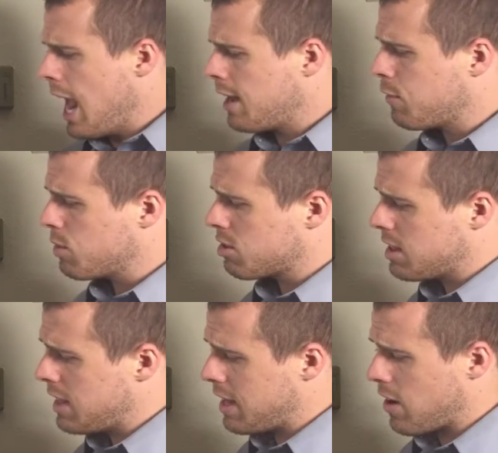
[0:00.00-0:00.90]
and if we
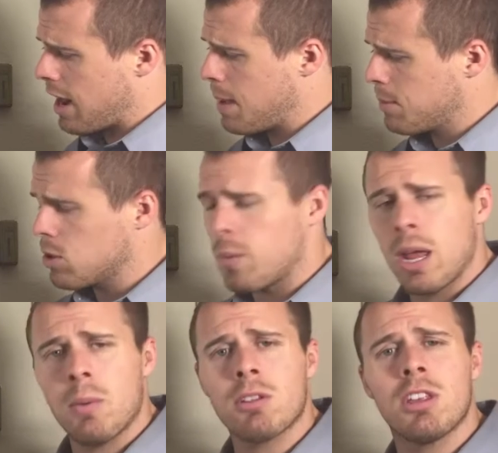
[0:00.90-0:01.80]
see that our hemoglobin
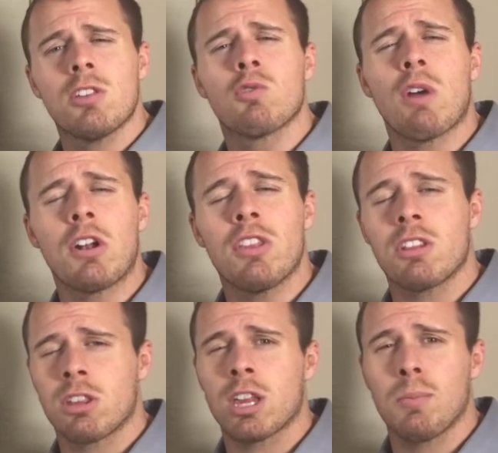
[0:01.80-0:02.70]
A1C is greater than
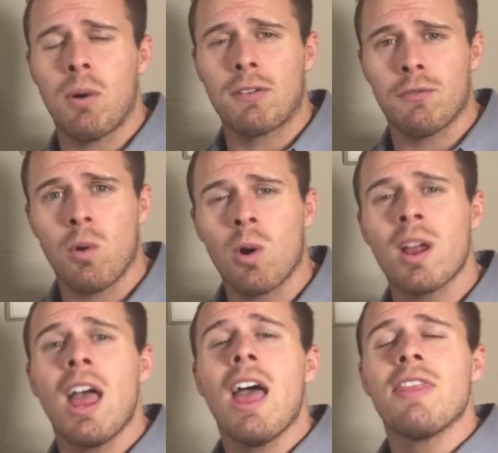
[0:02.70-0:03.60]

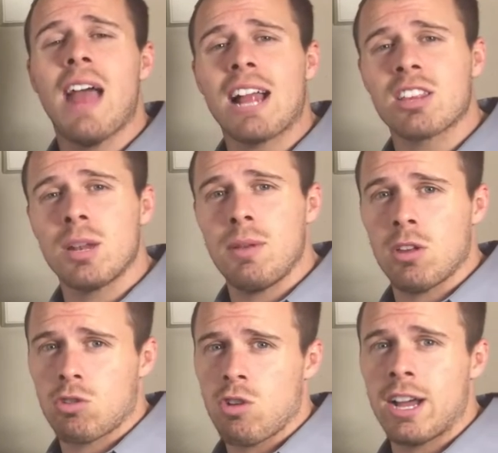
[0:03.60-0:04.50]
6.4, that's going to be
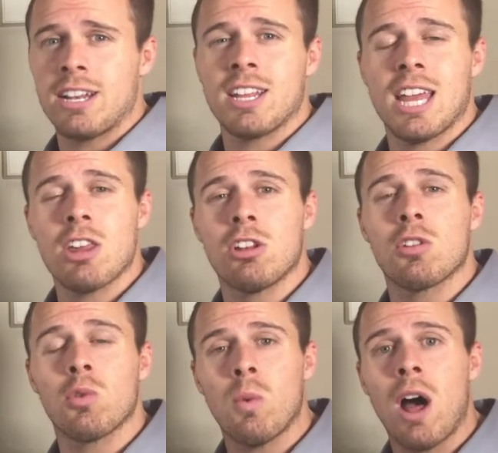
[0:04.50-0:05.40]
a strong indication
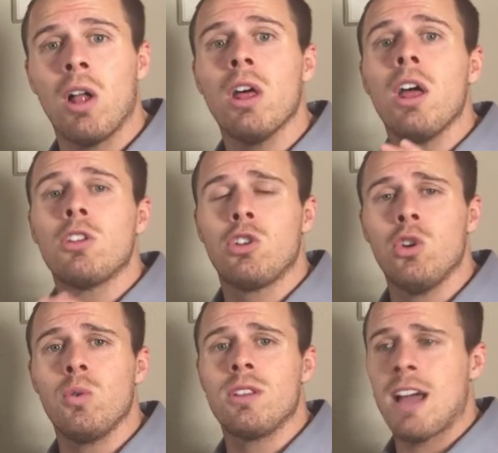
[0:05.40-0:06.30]
as well
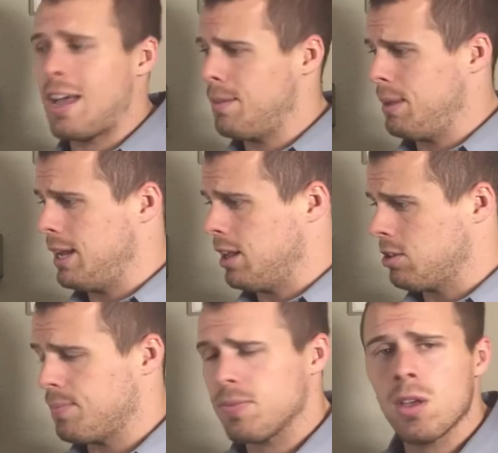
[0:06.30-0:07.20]
to diabetes.